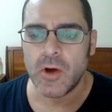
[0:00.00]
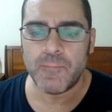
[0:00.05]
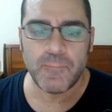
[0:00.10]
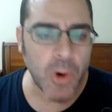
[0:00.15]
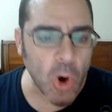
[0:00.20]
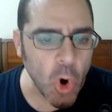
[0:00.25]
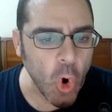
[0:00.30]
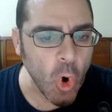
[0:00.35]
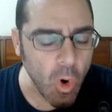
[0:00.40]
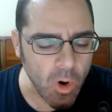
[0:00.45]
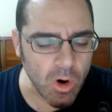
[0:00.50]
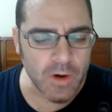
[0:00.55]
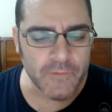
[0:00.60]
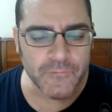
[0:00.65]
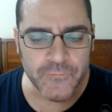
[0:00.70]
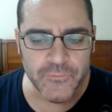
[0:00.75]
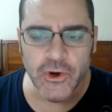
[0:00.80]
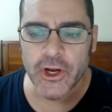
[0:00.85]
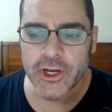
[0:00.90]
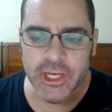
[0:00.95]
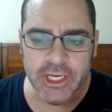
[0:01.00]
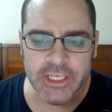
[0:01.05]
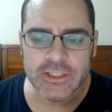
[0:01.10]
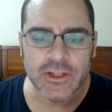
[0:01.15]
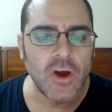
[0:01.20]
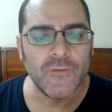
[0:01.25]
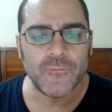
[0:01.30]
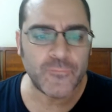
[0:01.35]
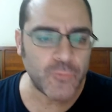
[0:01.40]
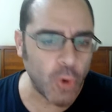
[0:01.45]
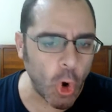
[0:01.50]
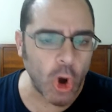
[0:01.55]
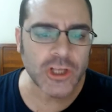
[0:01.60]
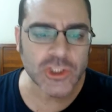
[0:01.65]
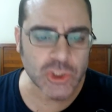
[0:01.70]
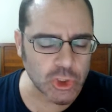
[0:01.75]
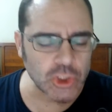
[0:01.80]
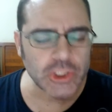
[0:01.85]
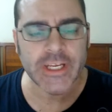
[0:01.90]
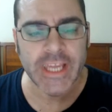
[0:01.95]
poor fucking
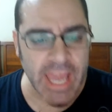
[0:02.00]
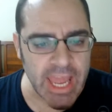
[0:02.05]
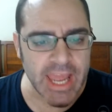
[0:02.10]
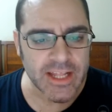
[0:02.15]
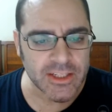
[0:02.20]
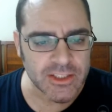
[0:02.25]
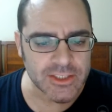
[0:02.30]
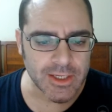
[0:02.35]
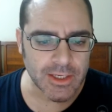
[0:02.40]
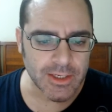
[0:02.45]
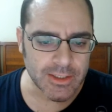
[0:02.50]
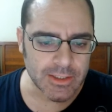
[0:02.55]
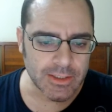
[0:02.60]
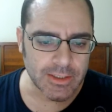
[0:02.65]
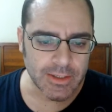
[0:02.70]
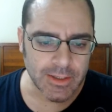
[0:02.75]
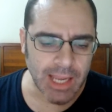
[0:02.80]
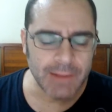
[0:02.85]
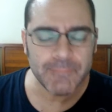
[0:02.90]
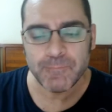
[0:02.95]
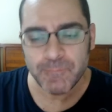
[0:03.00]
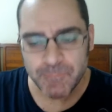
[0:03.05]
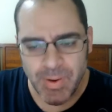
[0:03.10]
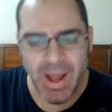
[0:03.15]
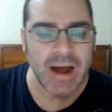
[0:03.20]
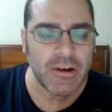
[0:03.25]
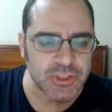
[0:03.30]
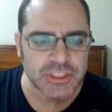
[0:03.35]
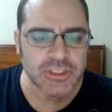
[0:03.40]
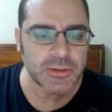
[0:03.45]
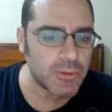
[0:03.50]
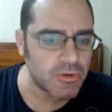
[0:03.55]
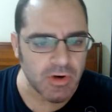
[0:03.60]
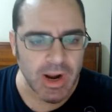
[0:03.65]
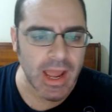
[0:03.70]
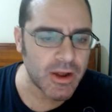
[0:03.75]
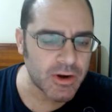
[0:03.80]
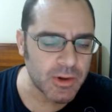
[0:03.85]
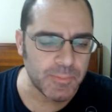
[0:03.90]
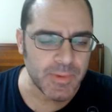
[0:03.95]
foster kids and bounced them
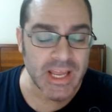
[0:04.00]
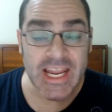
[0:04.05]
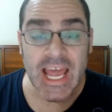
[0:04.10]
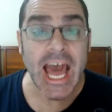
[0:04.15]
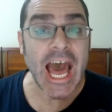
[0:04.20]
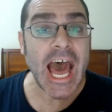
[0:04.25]
around a bit.